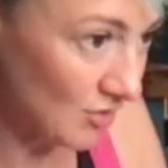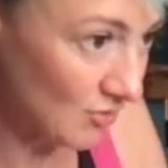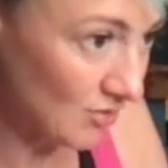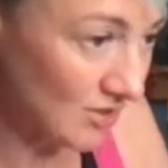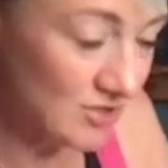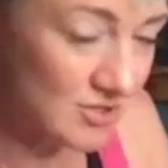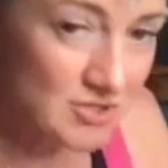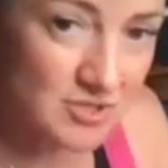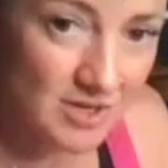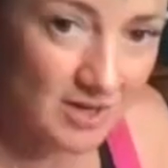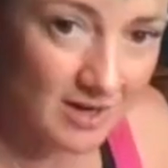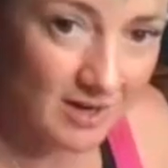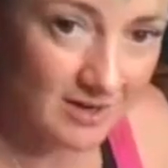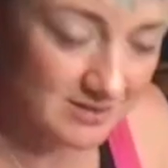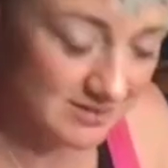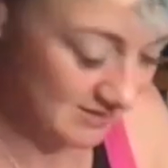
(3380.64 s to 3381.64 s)
You can
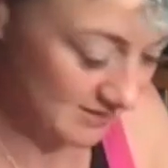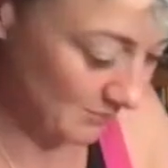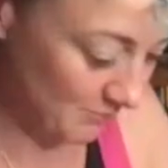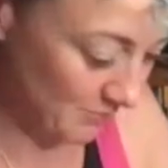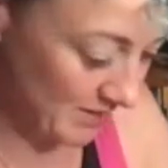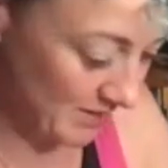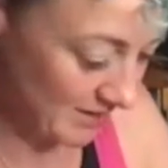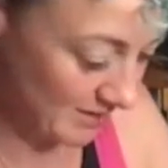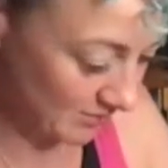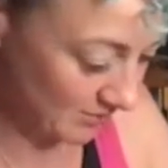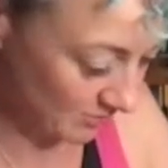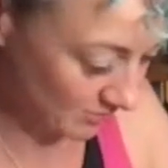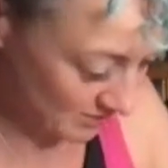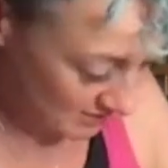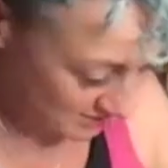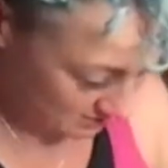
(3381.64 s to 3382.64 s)
just
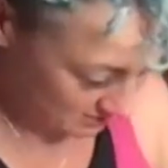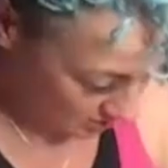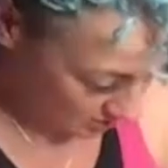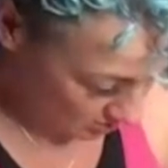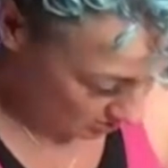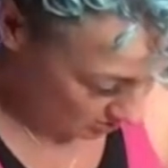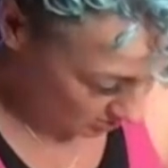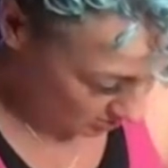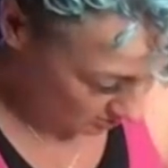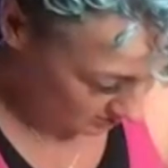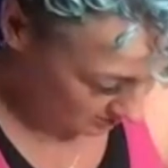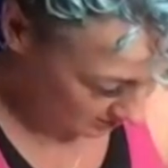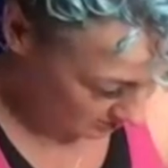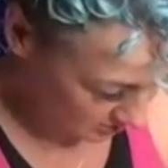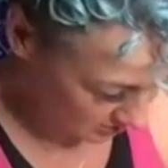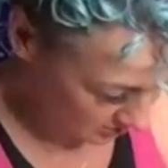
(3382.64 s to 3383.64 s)
peel this whole
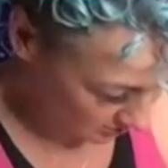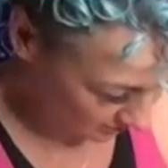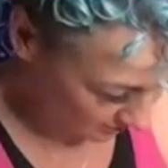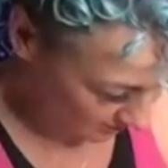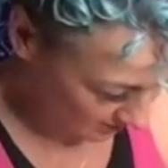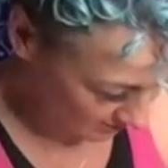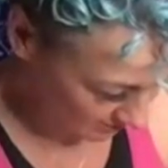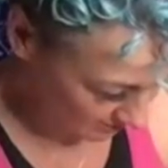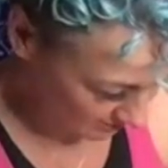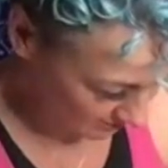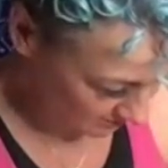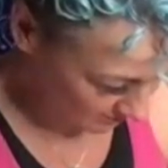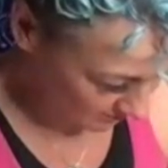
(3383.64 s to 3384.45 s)
section off now.